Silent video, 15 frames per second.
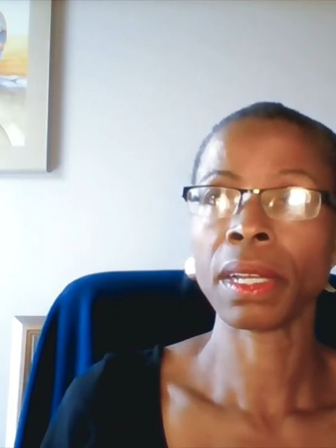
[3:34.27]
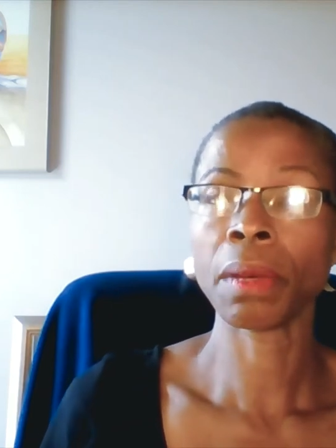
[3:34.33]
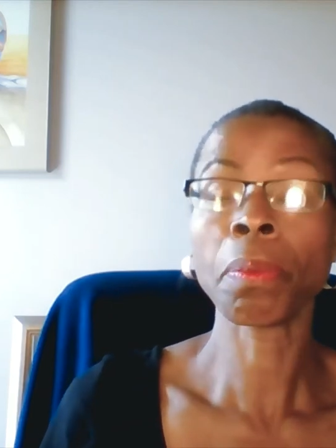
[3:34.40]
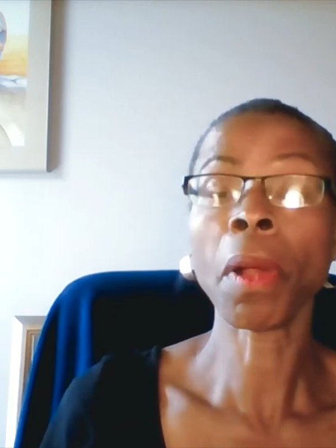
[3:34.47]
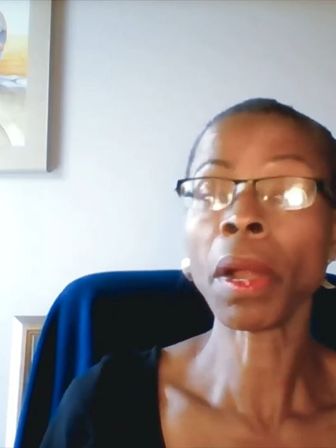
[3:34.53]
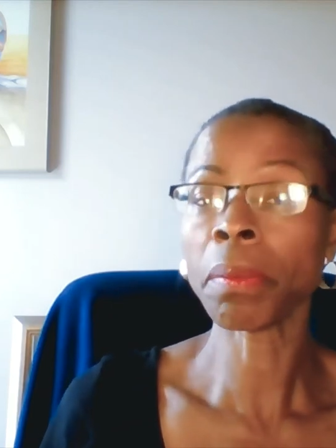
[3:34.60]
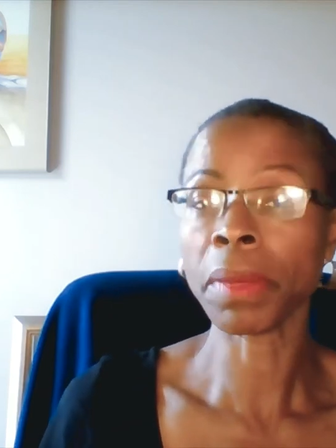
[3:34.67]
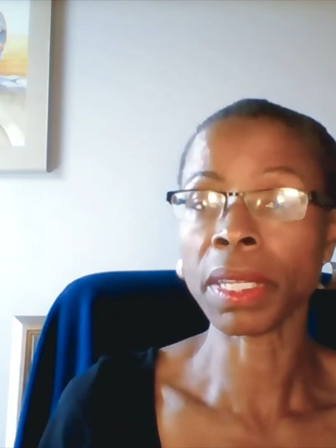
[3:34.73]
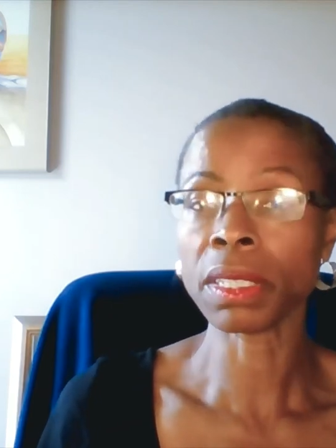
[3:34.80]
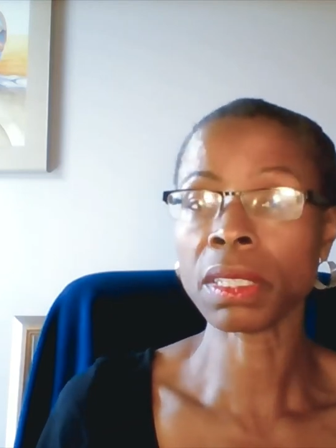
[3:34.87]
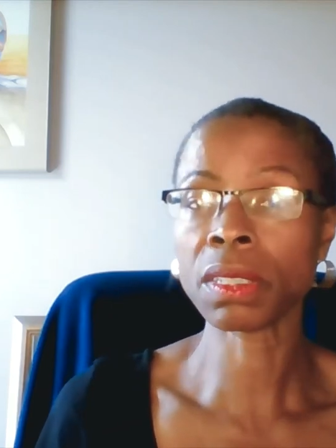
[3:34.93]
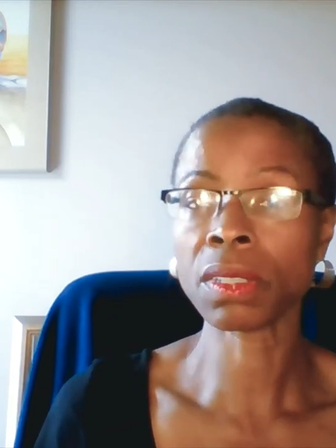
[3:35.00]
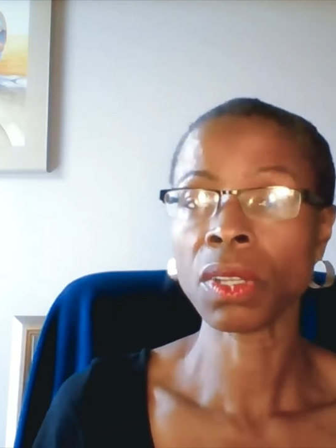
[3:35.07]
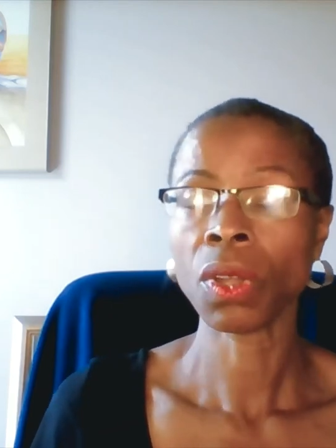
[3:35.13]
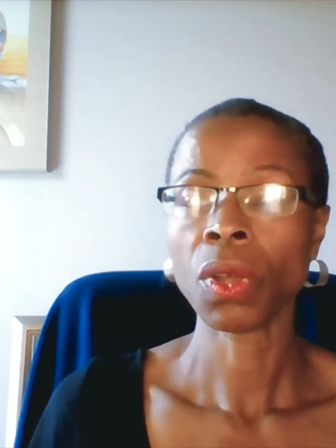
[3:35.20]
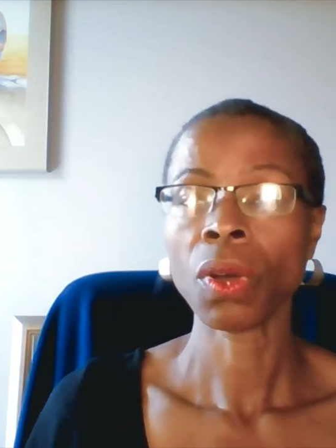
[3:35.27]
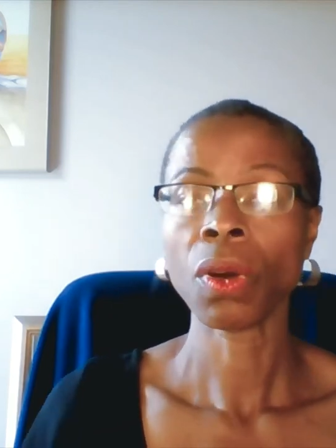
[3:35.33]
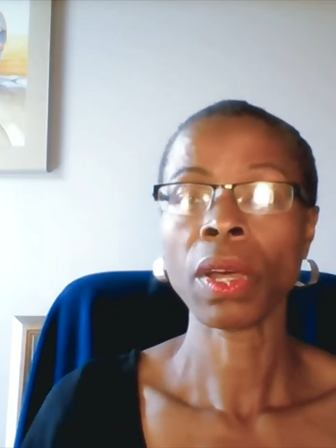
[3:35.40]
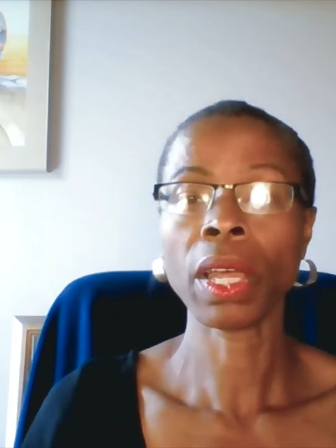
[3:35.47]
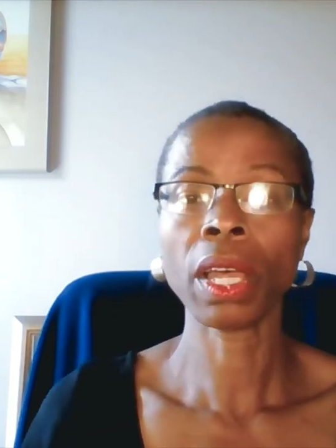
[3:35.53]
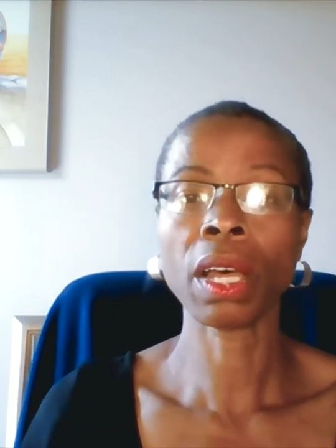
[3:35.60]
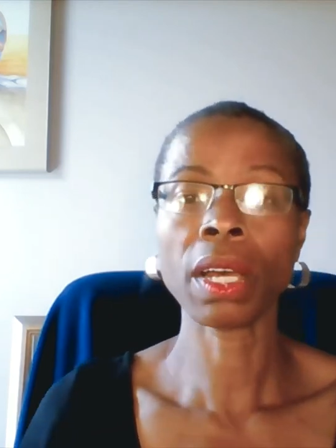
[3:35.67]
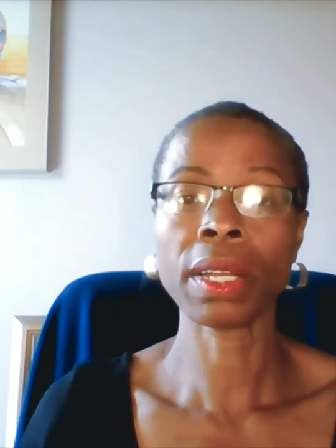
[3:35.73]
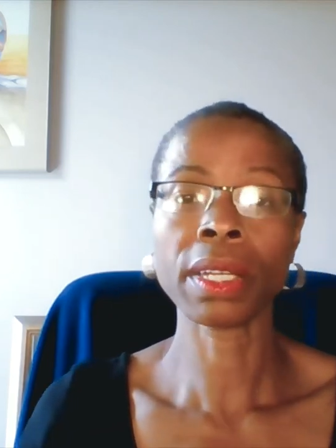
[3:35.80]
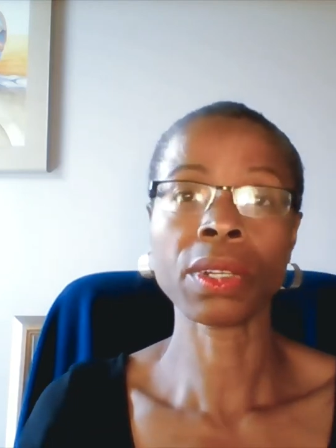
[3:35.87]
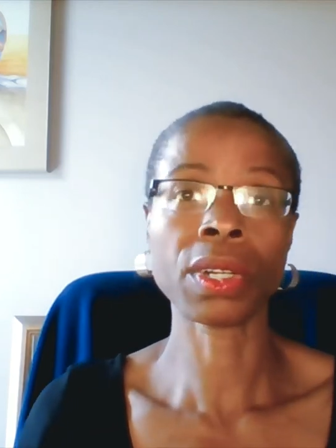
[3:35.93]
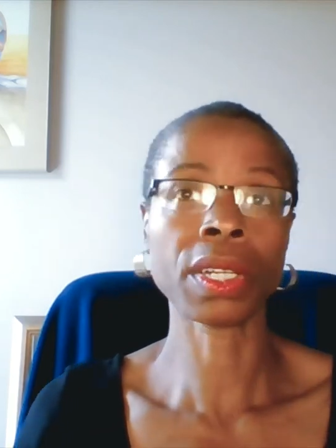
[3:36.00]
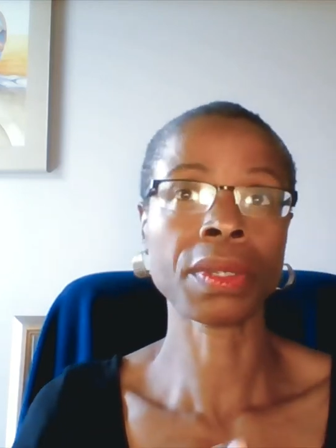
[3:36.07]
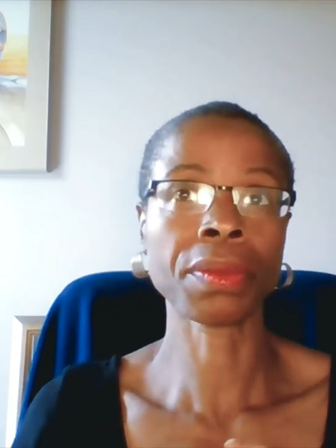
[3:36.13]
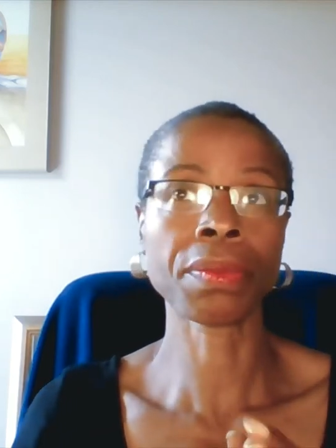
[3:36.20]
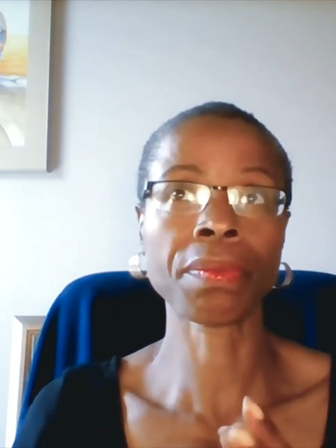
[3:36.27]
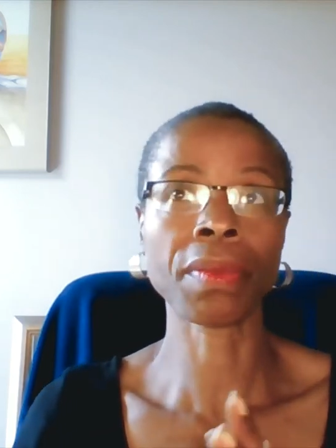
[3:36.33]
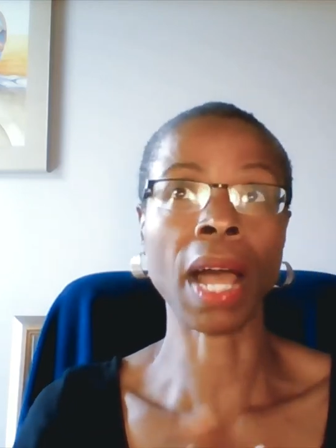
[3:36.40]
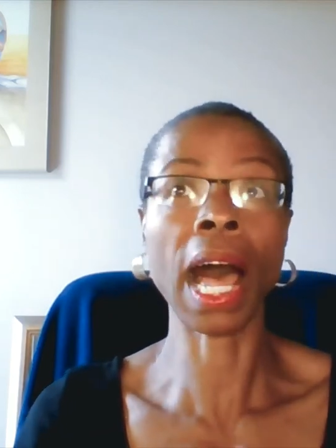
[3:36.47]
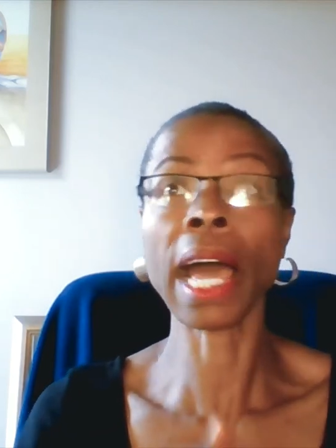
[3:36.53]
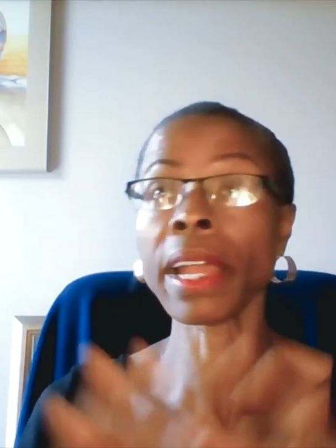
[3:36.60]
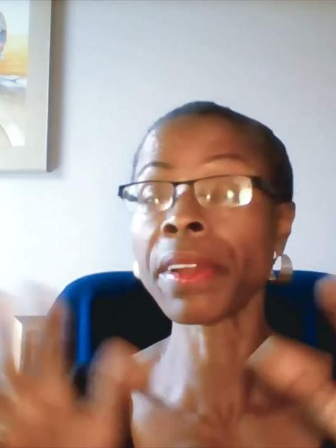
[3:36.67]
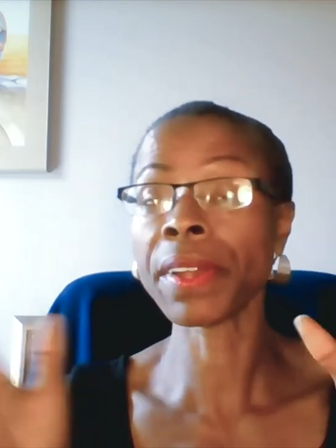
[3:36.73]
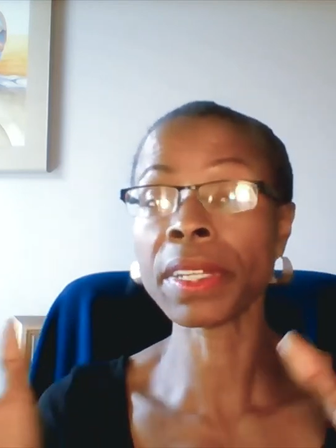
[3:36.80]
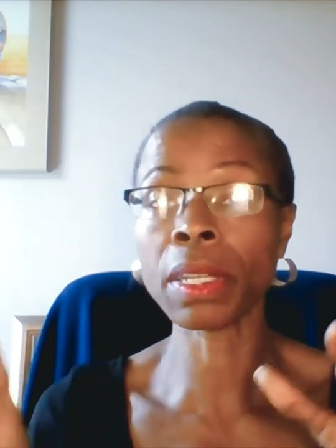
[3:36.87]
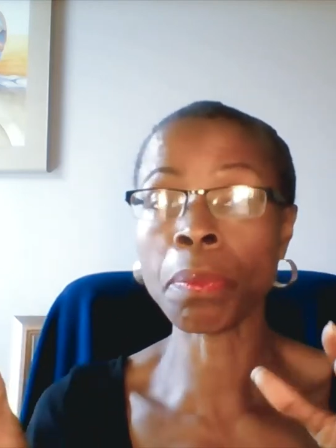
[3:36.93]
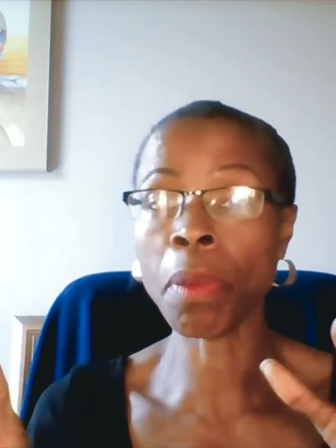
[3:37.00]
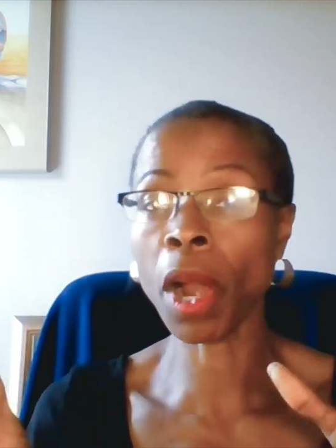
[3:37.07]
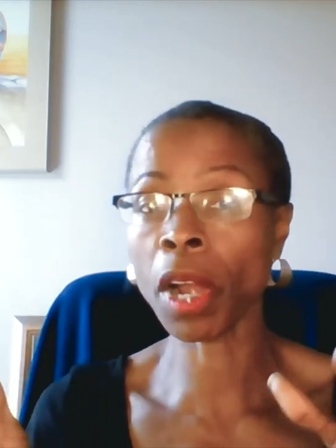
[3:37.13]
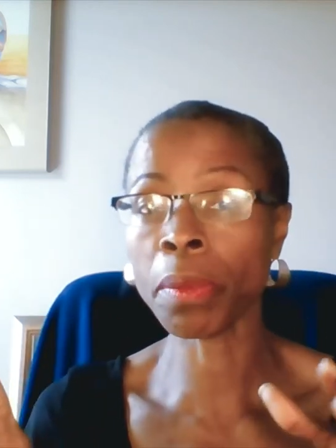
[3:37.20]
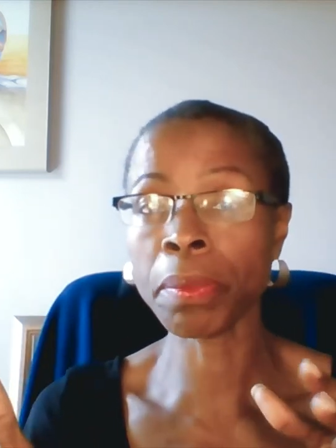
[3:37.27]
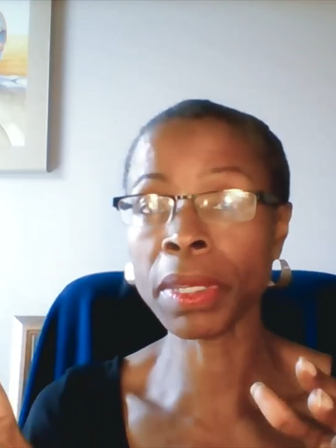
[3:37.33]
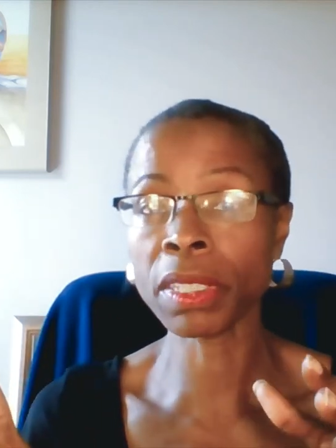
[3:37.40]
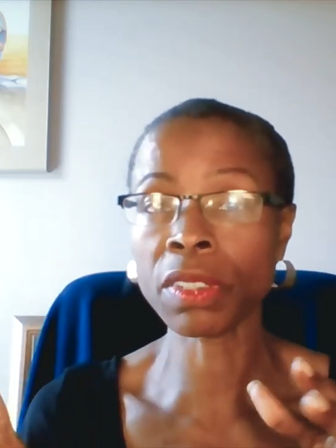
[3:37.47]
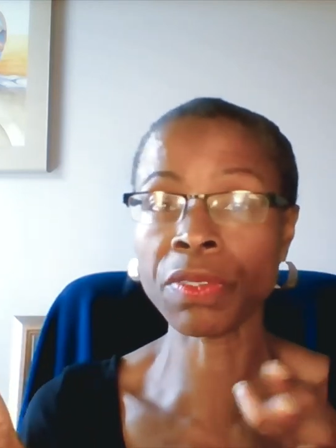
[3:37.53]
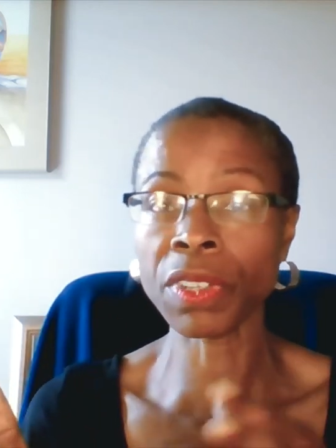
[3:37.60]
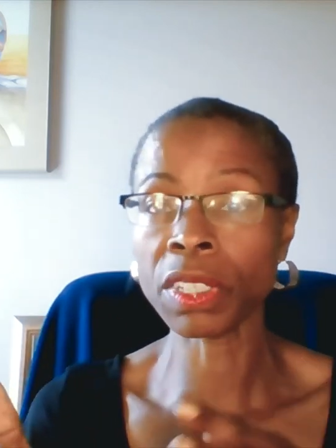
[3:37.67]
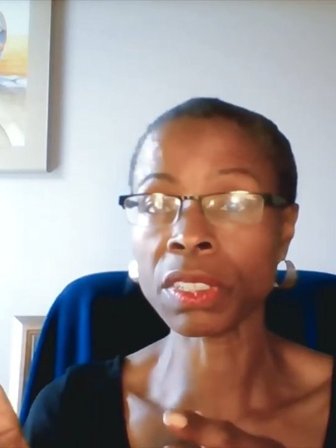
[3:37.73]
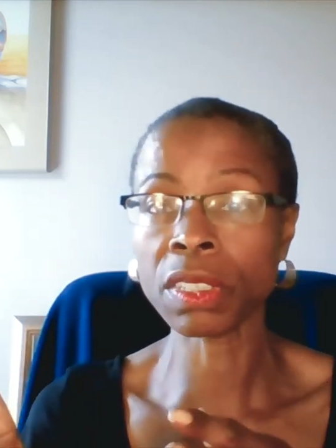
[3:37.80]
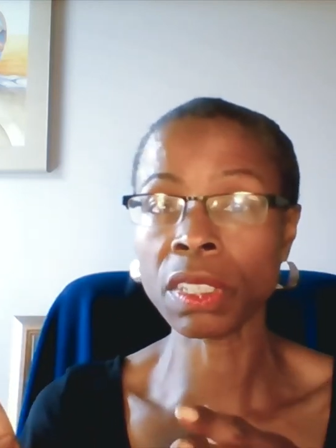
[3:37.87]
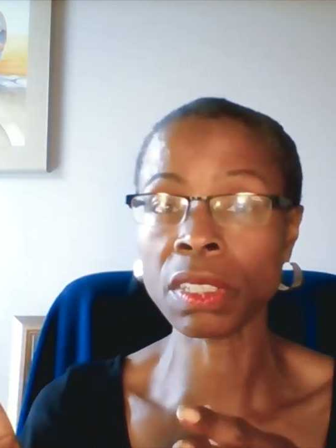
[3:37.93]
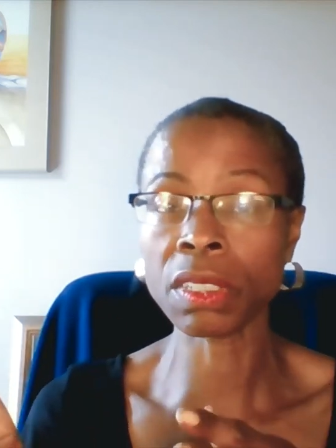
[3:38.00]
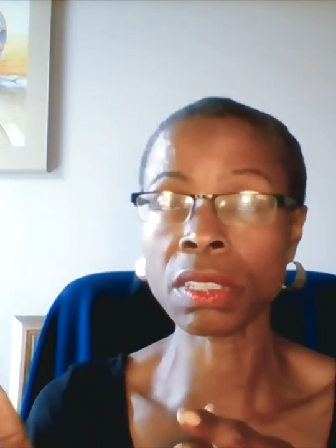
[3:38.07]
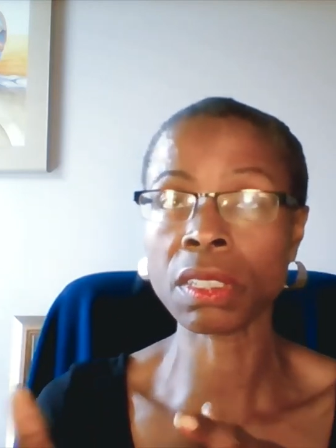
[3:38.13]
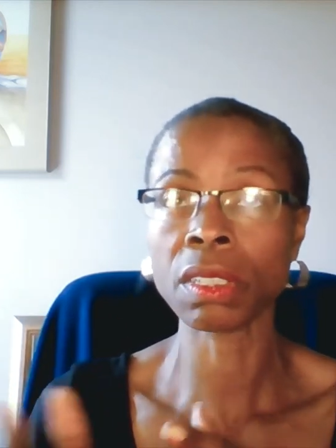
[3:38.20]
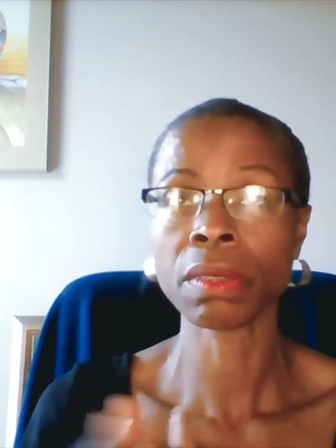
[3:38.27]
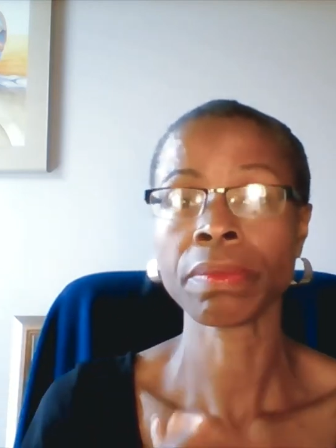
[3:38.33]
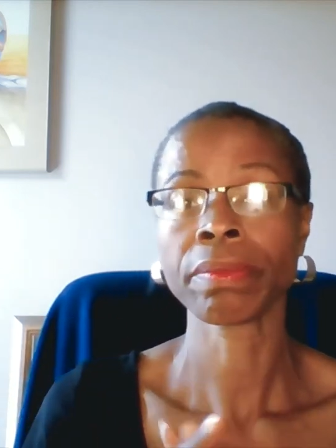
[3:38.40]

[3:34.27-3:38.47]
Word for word: uh, apartments uh, or higher end apartments versus